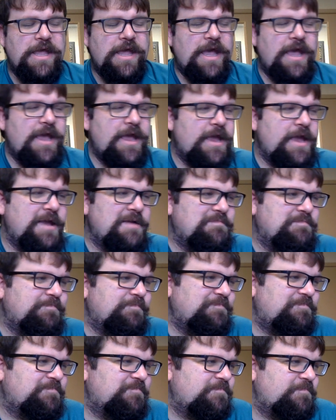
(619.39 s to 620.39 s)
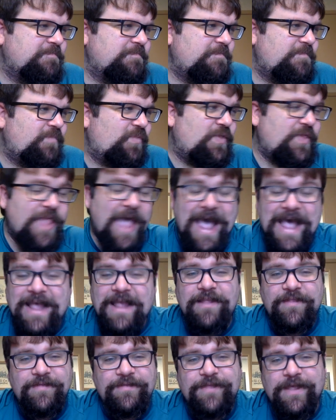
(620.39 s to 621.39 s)
Um,
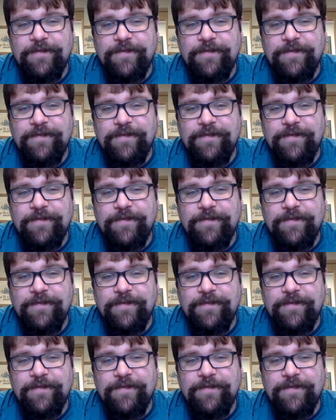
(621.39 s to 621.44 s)
that